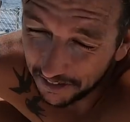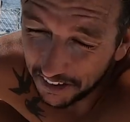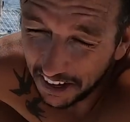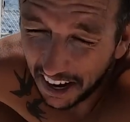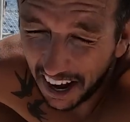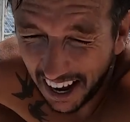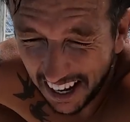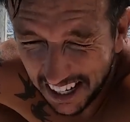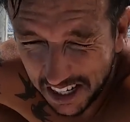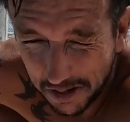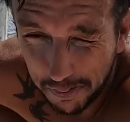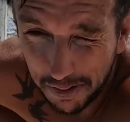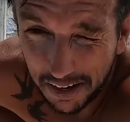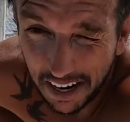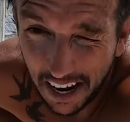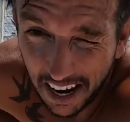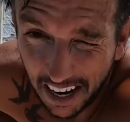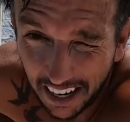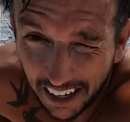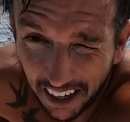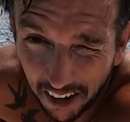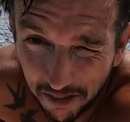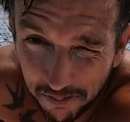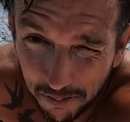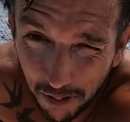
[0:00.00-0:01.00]
If you ask
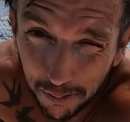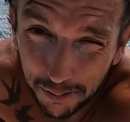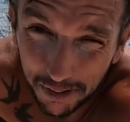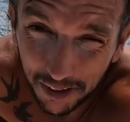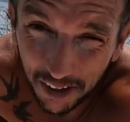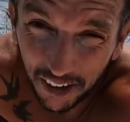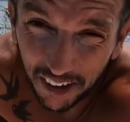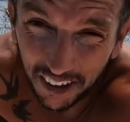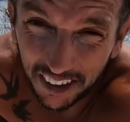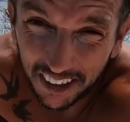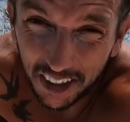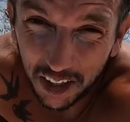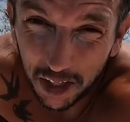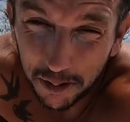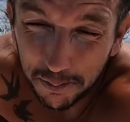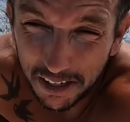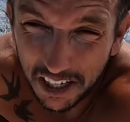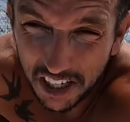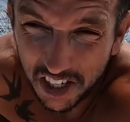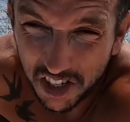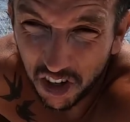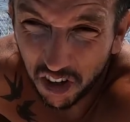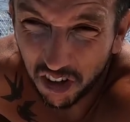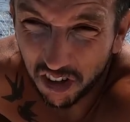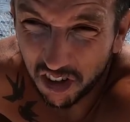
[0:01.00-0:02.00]
Benita, I've probably gone a little
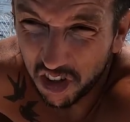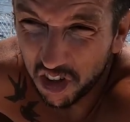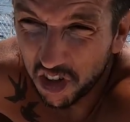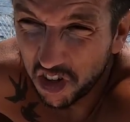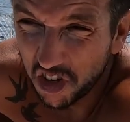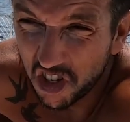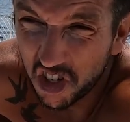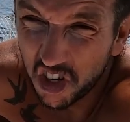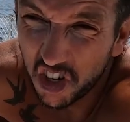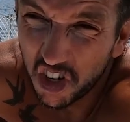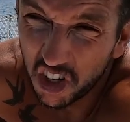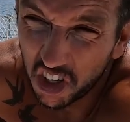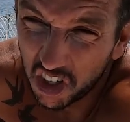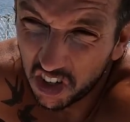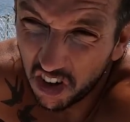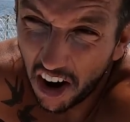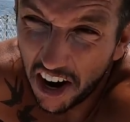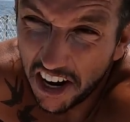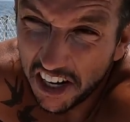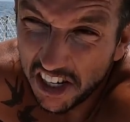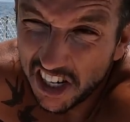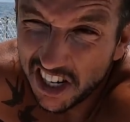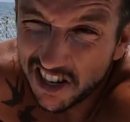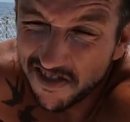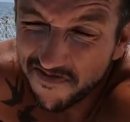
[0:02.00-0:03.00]
bit dogtooth tuna
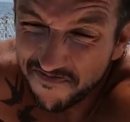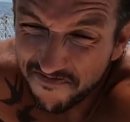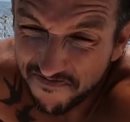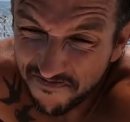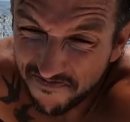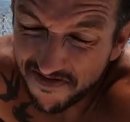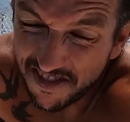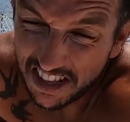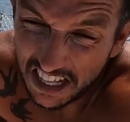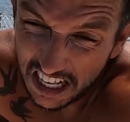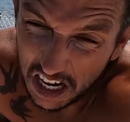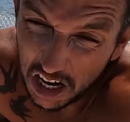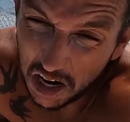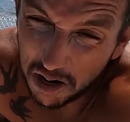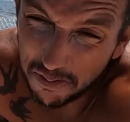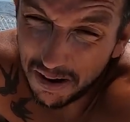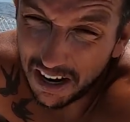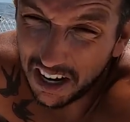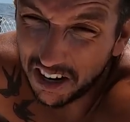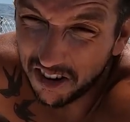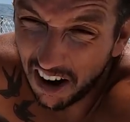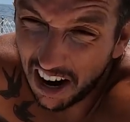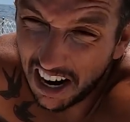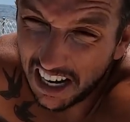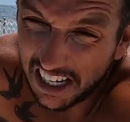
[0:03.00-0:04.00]
crazy, a little
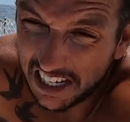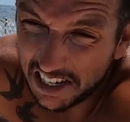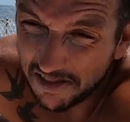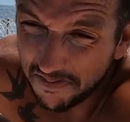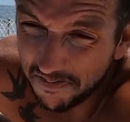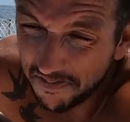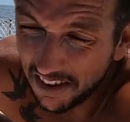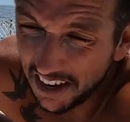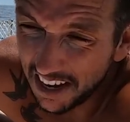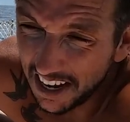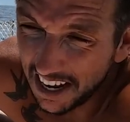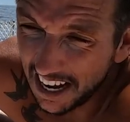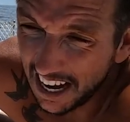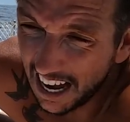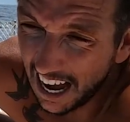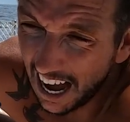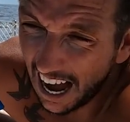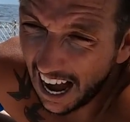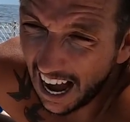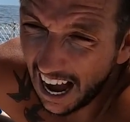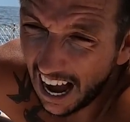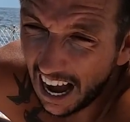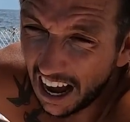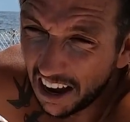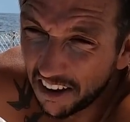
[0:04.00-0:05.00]
bit crazy.
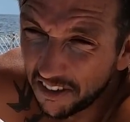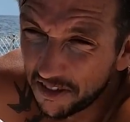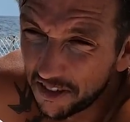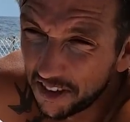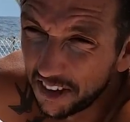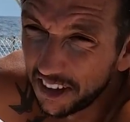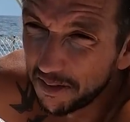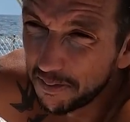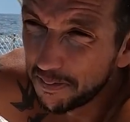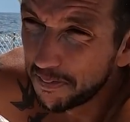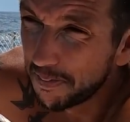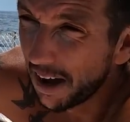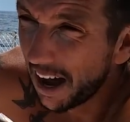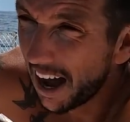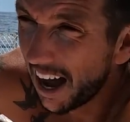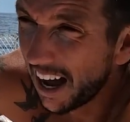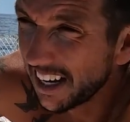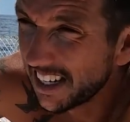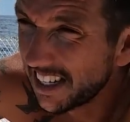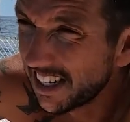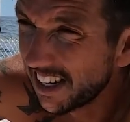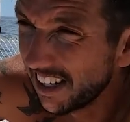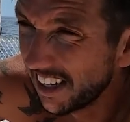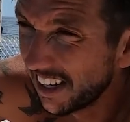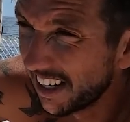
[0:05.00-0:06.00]
Uh, for the
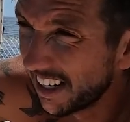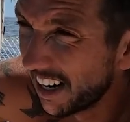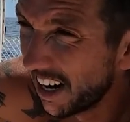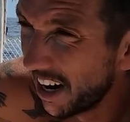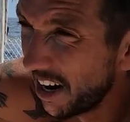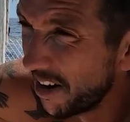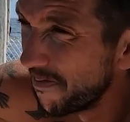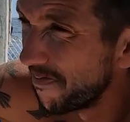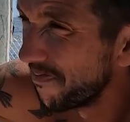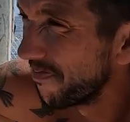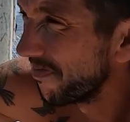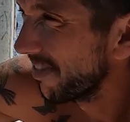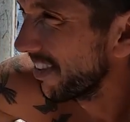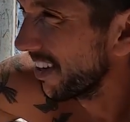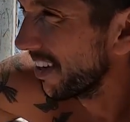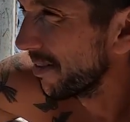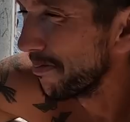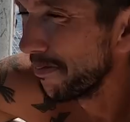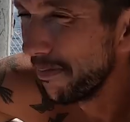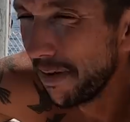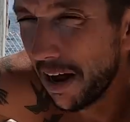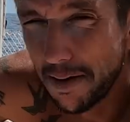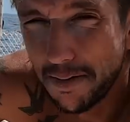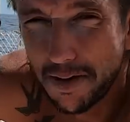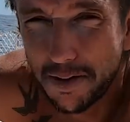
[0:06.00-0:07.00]
past, I don't
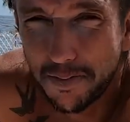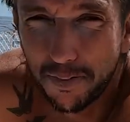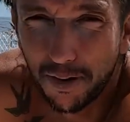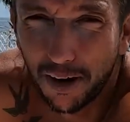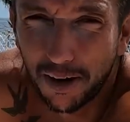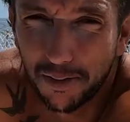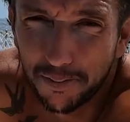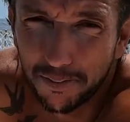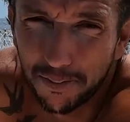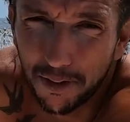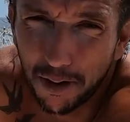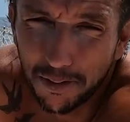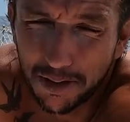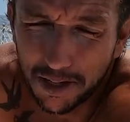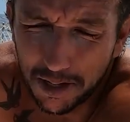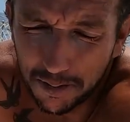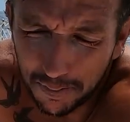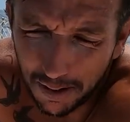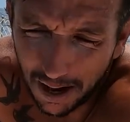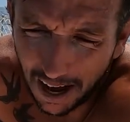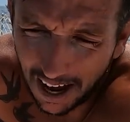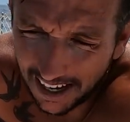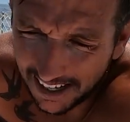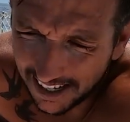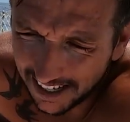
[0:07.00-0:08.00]
know, maybe pro probably the
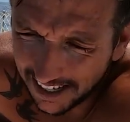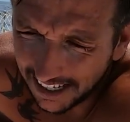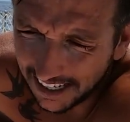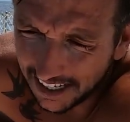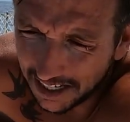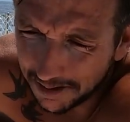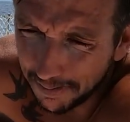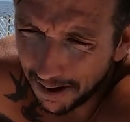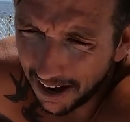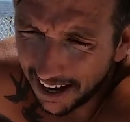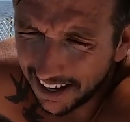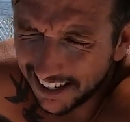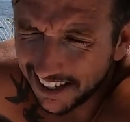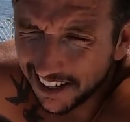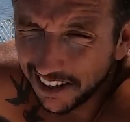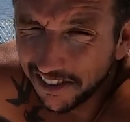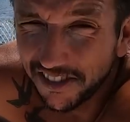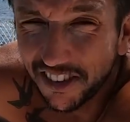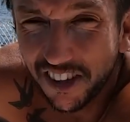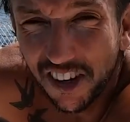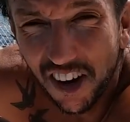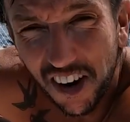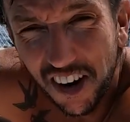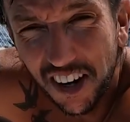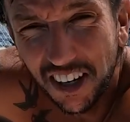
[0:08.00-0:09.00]
past six months,
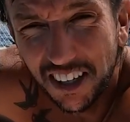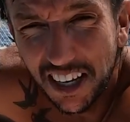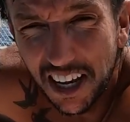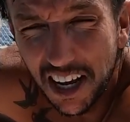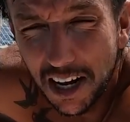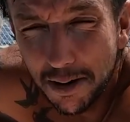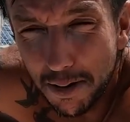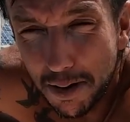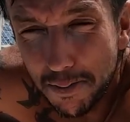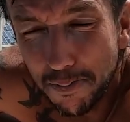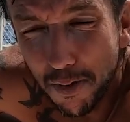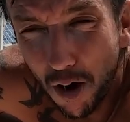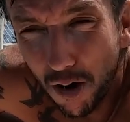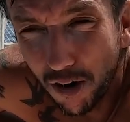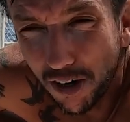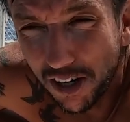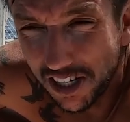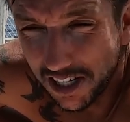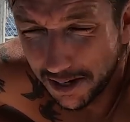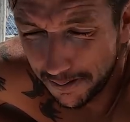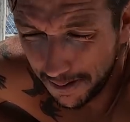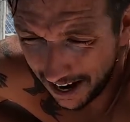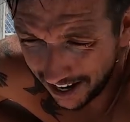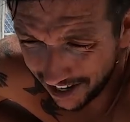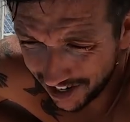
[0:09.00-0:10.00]
I've gone a little bit
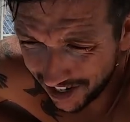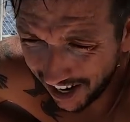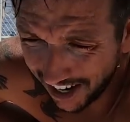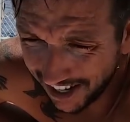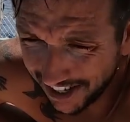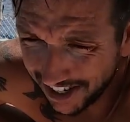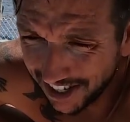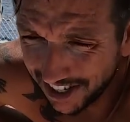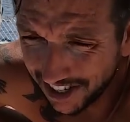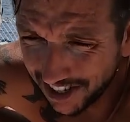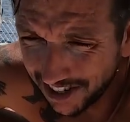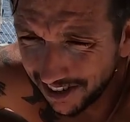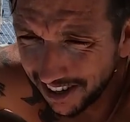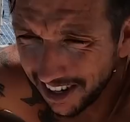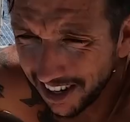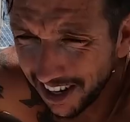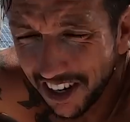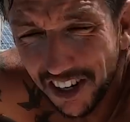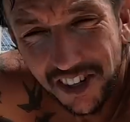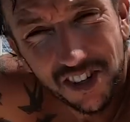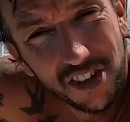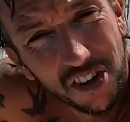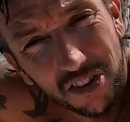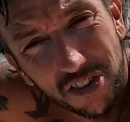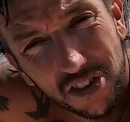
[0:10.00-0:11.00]
bonkers about chasing
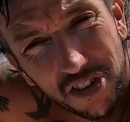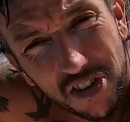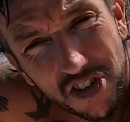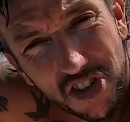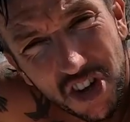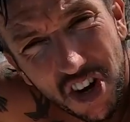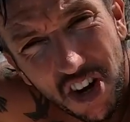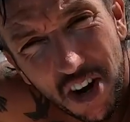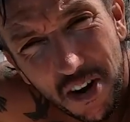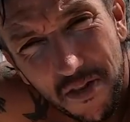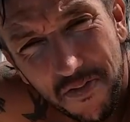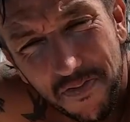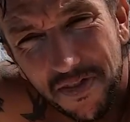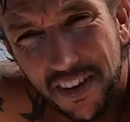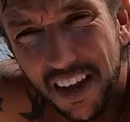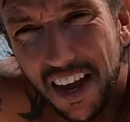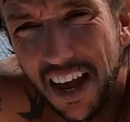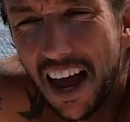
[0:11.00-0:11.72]
dogtooth tuna.